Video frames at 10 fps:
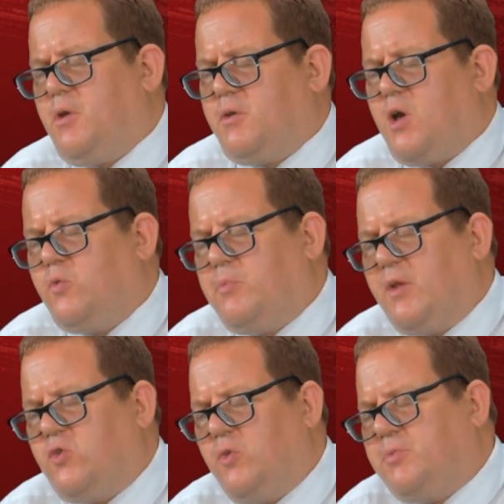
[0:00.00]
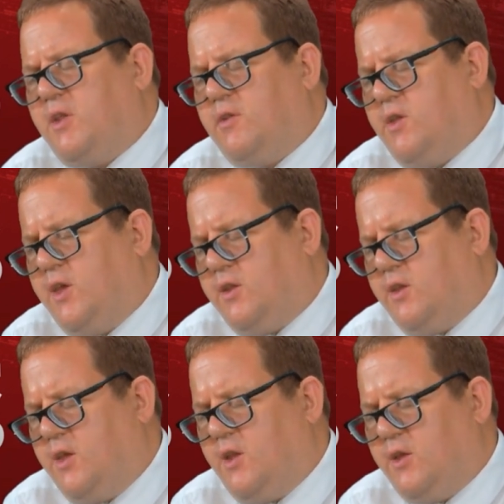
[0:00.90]
coal's about 2% of
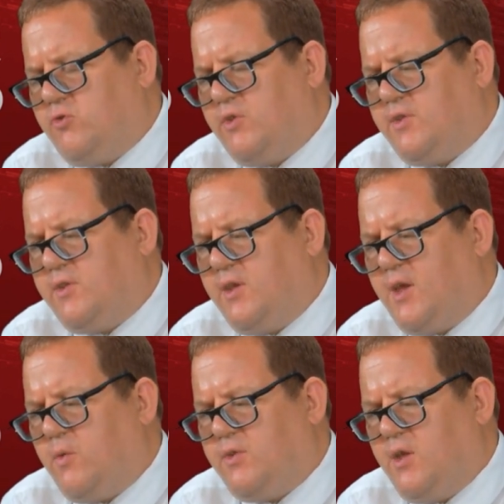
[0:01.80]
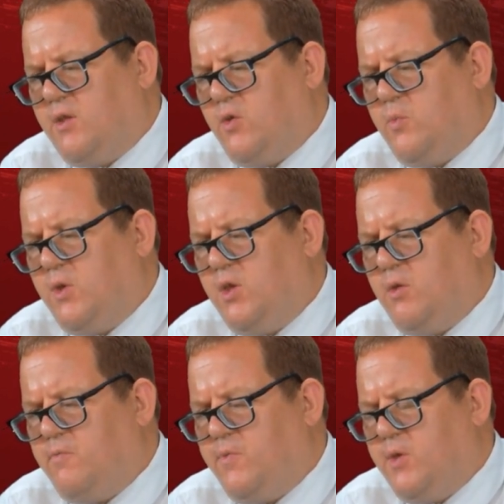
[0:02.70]
the electricity now, isn't it, that we
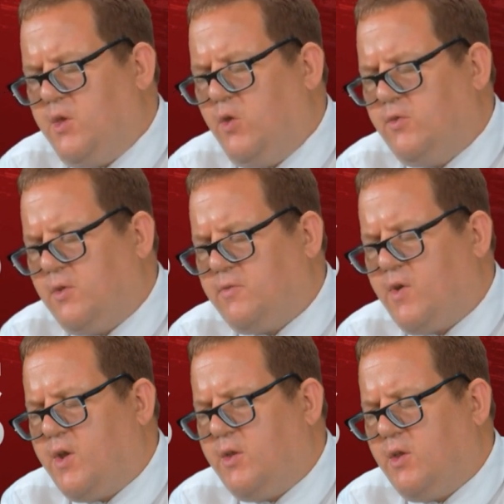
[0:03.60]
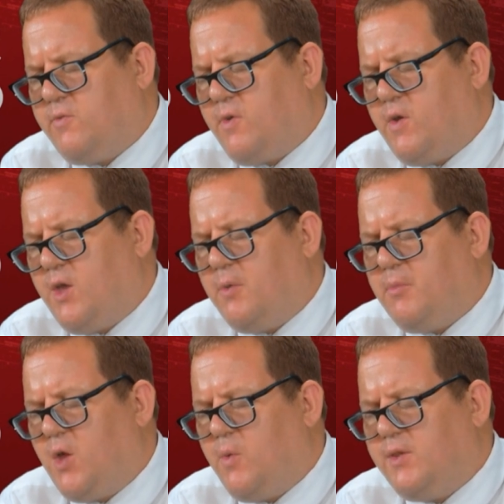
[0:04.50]
use? So it's very
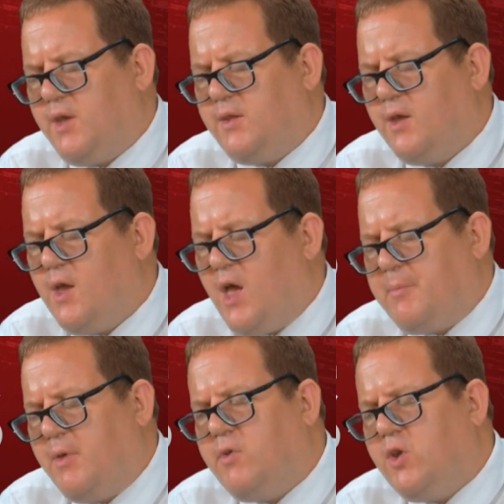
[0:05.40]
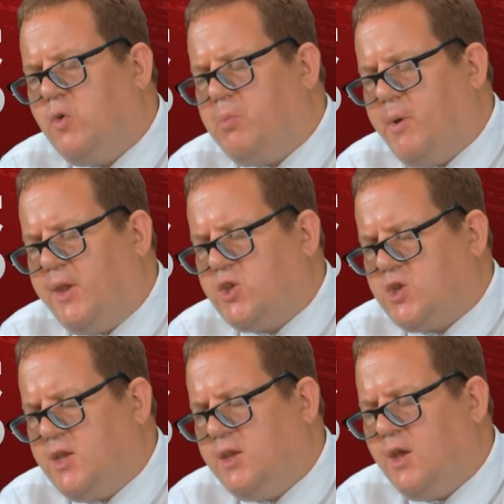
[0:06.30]
low indeed. I mean, renewable
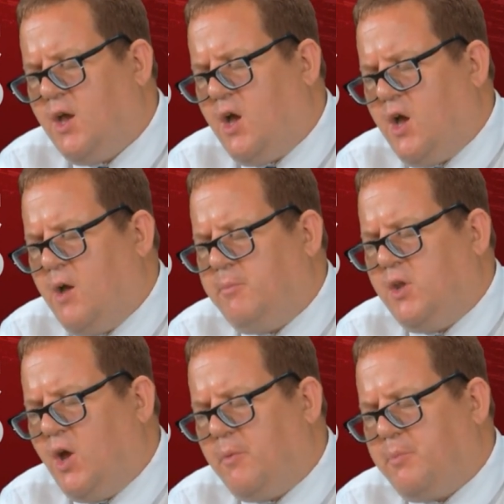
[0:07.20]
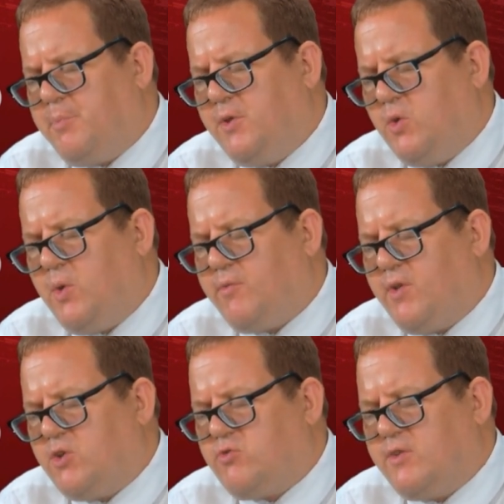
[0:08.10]
energy. You know, we do have
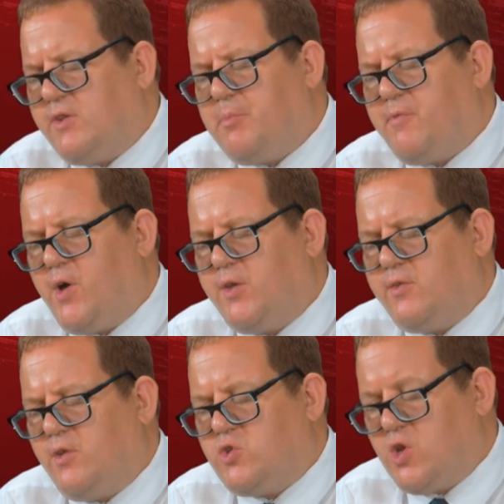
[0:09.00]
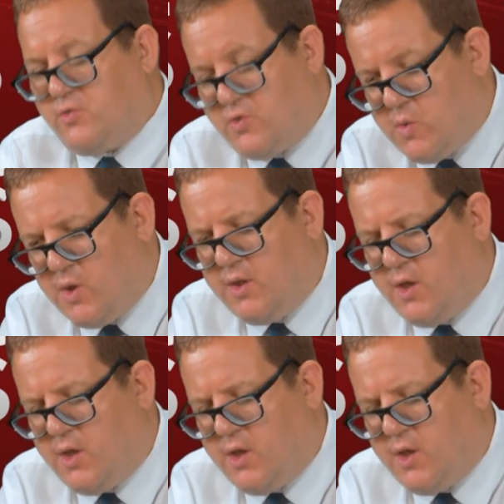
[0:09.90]
electricity providers that just do